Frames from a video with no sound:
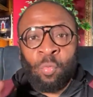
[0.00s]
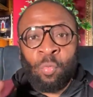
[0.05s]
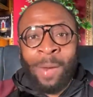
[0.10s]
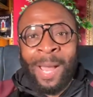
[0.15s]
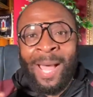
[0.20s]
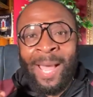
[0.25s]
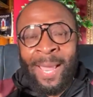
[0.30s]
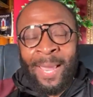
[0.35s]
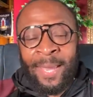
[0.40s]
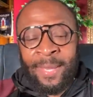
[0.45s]

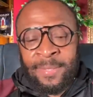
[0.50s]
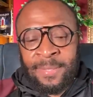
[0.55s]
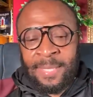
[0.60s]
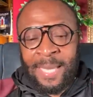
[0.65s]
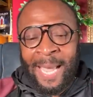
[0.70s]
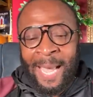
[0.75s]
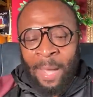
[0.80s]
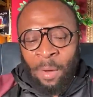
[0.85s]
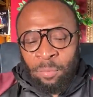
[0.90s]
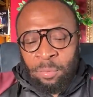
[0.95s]
rise
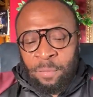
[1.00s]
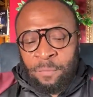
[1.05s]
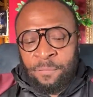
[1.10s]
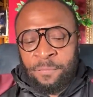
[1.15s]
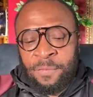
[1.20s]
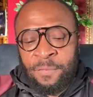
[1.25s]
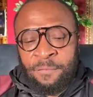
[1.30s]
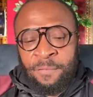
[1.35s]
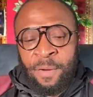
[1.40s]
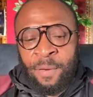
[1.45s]
out
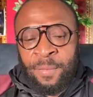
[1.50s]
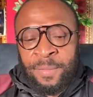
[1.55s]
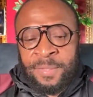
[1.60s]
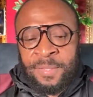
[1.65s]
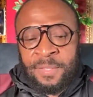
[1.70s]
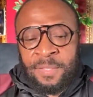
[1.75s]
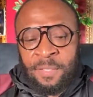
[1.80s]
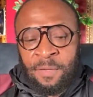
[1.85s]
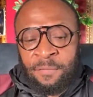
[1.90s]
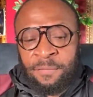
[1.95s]
of the very
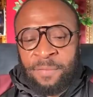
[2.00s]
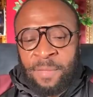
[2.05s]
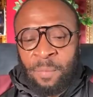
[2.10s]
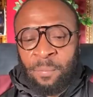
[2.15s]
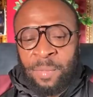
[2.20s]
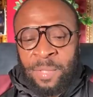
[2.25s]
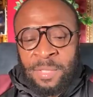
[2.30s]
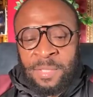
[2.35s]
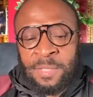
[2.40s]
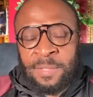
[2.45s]
stuff that
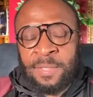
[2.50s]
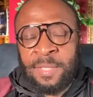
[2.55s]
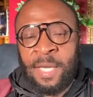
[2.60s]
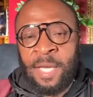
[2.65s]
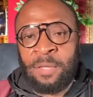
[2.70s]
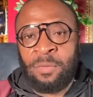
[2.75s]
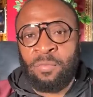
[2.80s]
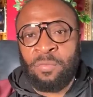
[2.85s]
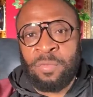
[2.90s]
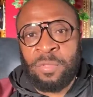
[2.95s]
we just
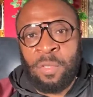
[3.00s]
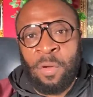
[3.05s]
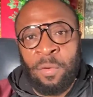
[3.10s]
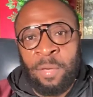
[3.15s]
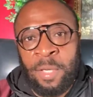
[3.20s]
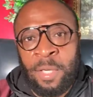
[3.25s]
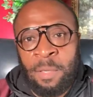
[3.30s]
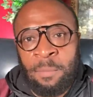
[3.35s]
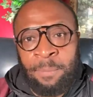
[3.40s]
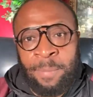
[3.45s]
got through
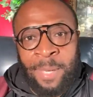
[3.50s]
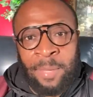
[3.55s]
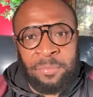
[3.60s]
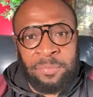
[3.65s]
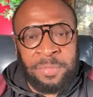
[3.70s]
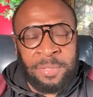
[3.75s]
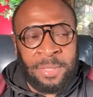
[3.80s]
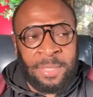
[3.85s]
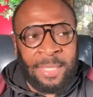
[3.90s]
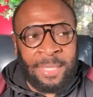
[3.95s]
talking about
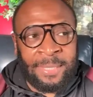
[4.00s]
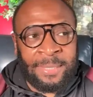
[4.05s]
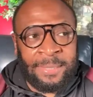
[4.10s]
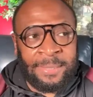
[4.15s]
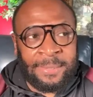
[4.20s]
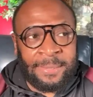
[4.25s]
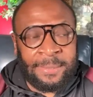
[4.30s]
tonight